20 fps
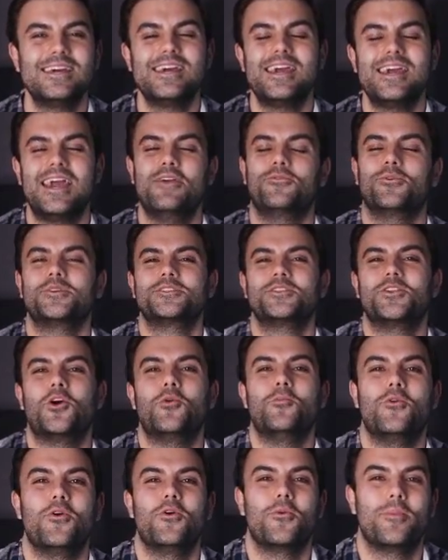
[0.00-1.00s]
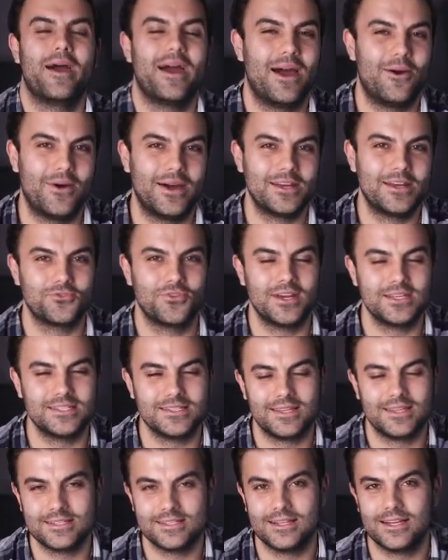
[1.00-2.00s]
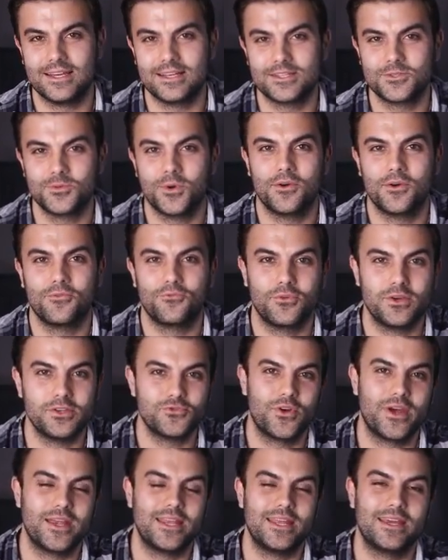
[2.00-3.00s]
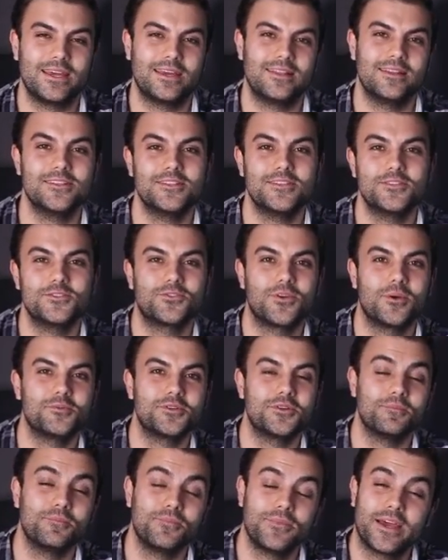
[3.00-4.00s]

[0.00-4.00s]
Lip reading: If you want to know more about how I trade, there's a link to our free training in the description.